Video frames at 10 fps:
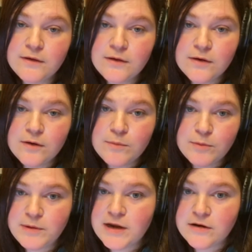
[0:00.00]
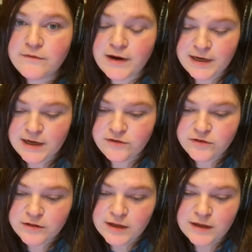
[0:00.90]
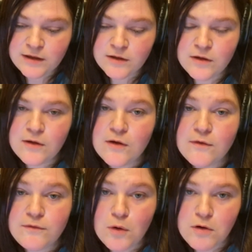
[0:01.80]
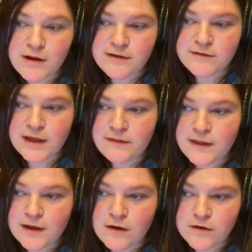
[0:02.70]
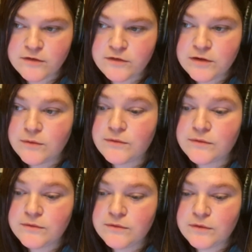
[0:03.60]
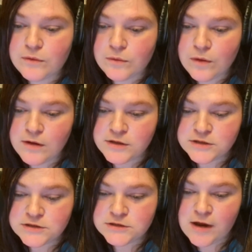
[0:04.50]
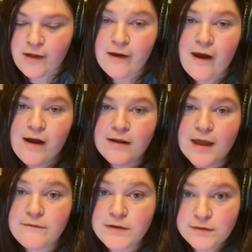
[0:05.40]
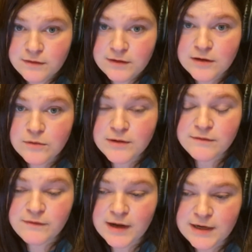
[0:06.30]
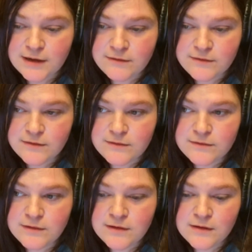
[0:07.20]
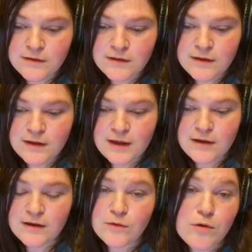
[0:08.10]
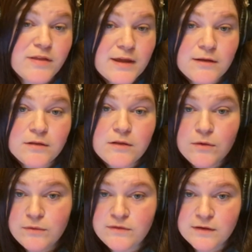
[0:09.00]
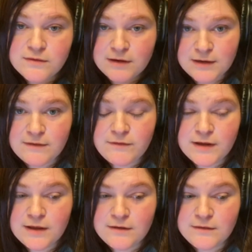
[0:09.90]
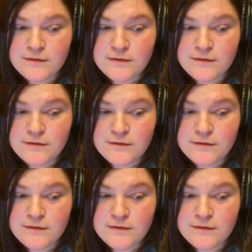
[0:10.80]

prepared financially for it, and they aren't used to having to deal with finances, or they lose a significant